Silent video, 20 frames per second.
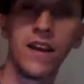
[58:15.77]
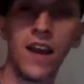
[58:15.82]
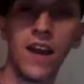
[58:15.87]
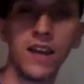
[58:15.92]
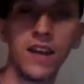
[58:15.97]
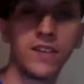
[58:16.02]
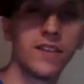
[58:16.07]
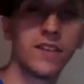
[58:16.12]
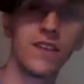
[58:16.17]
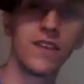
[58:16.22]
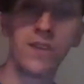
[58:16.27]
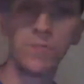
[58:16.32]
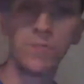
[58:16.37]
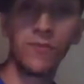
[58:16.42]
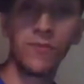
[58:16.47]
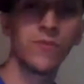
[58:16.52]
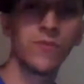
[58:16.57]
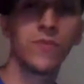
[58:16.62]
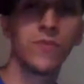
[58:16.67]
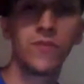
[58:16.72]
guide
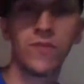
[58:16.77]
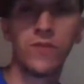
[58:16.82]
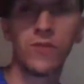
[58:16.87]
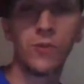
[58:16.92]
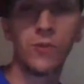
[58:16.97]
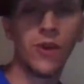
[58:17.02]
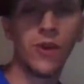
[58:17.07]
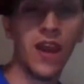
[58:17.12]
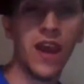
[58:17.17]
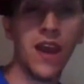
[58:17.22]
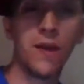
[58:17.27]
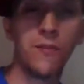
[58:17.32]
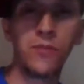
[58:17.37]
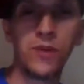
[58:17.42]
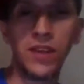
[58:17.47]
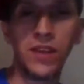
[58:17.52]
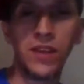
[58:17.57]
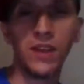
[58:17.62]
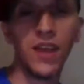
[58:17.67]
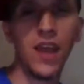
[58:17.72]
them through a
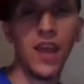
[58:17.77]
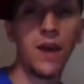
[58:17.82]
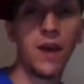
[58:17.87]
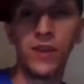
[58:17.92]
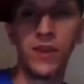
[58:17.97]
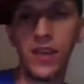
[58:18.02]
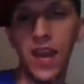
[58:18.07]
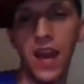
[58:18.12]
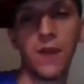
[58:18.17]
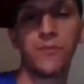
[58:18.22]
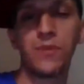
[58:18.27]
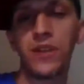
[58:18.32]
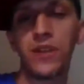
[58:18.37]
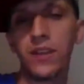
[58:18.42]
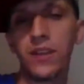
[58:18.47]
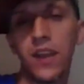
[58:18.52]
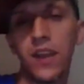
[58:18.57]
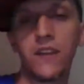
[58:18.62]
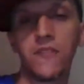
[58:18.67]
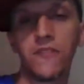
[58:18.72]
happy, happy, happy
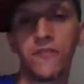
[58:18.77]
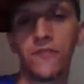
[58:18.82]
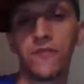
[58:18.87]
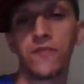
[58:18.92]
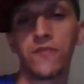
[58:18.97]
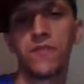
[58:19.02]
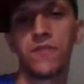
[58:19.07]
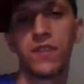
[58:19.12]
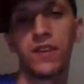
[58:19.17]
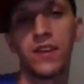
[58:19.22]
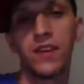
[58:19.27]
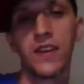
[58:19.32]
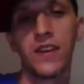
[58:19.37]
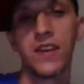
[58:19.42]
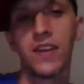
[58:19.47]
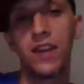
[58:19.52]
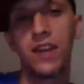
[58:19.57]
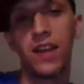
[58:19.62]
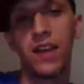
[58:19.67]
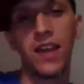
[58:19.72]
life,
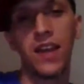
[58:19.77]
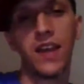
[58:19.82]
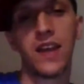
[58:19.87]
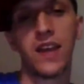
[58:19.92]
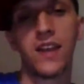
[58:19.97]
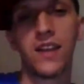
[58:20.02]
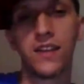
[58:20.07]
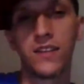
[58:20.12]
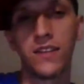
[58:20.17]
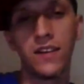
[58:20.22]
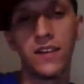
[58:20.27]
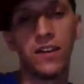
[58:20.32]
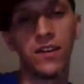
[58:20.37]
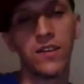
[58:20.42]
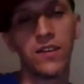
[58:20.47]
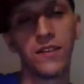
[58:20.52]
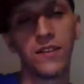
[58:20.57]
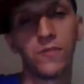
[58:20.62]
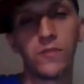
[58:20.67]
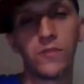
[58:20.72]
and
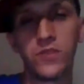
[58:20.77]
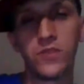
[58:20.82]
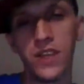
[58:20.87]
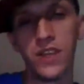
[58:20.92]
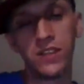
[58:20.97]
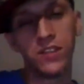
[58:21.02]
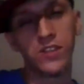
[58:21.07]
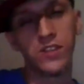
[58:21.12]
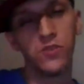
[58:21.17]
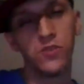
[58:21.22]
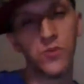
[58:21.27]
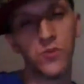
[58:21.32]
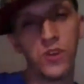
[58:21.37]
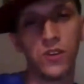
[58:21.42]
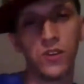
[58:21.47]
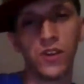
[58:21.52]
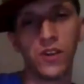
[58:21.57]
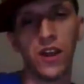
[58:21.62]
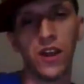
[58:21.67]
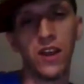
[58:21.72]
protect us with
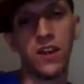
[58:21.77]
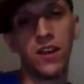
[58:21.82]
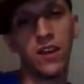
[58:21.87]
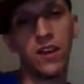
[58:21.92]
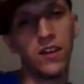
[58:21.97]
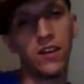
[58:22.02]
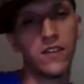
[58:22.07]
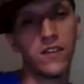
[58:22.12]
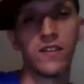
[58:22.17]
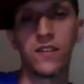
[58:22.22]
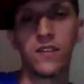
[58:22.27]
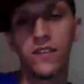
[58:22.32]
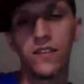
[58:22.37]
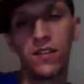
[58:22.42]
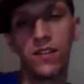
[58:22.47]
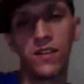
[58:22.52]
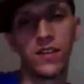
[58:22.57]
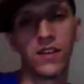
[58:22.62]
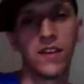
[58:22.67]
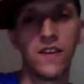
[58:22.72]
your light.
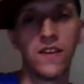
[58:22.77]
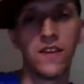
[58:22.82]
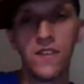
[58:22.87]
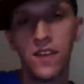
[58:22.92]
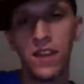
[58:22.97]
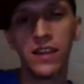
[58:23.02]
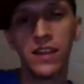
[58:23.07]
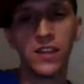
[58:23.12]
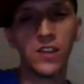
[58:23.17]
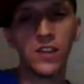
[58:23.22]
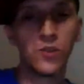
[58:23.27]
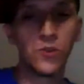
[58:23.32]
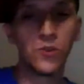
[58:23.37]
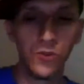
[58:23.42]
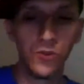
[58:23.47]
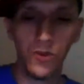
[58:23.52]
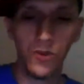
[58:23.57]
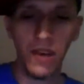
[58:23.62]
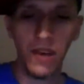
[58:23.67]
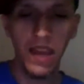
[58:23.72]
Thank
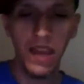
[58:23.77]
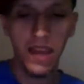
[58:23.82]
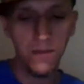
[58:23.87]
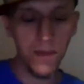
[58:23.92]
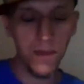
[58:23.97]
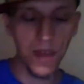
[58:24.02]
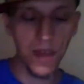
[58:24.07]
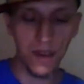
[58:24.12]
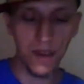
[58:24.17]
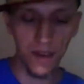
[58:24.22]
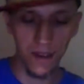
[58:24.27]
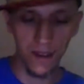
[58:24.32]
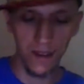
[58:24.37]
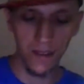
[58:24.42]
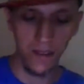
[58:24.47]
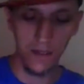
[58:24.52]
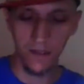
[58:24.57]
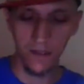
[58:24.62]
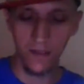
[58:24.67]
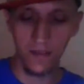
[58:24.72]
you. Amen.
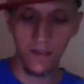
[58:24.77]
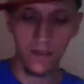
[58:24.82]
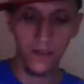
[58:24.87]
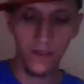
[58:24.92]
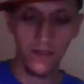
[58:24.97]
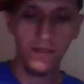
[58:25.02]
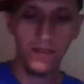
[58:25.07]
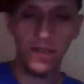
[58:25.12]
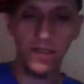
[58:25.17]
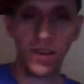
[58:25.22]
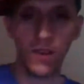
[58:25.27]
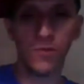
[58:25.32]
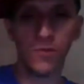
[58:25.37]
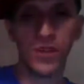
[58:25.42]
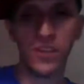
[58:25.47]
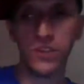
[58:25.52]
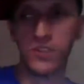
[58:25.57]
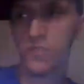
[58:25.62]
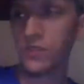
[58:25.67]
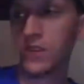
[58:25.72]
God
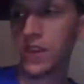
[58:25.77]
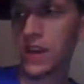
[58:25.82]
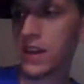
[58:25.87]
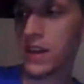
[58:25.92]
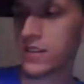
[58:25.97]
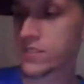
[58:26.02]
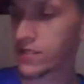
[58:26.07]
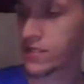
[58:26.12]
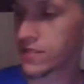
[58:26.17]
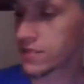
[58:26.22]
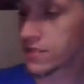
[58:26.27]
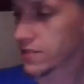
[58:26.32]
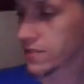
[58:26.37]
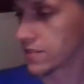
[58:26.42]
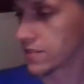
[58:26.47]
bless you guys.